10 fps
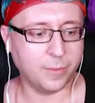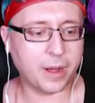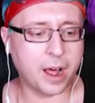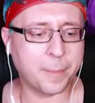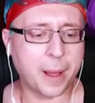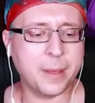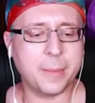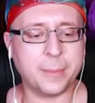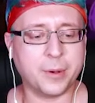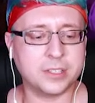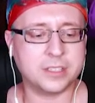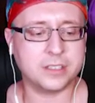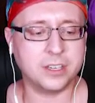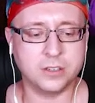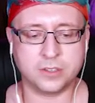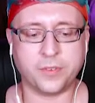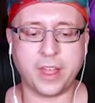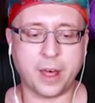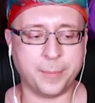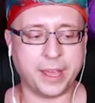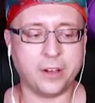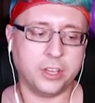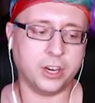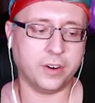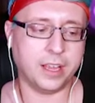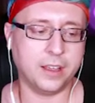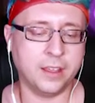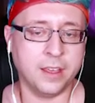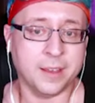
Well, I'll probably be most useful helping out Yuri.